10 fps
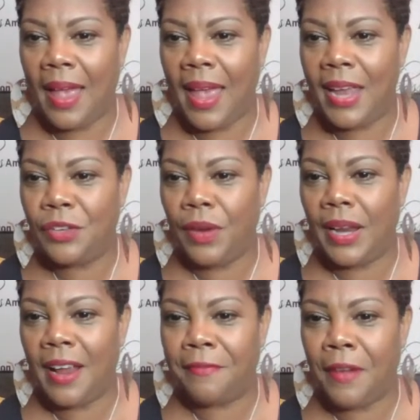Hey
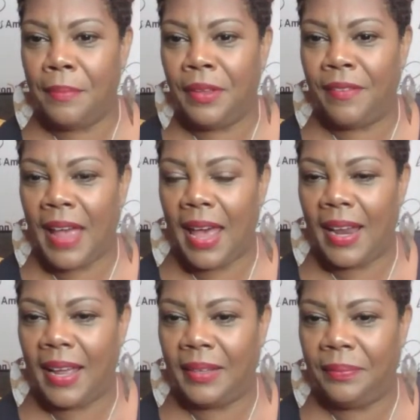Trina from
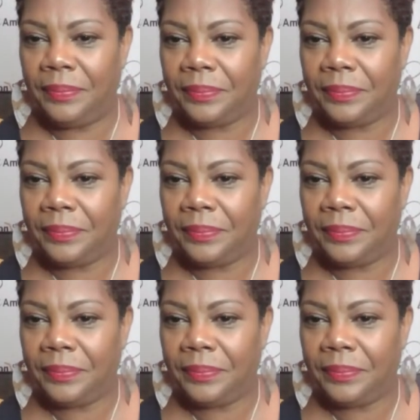Nevada.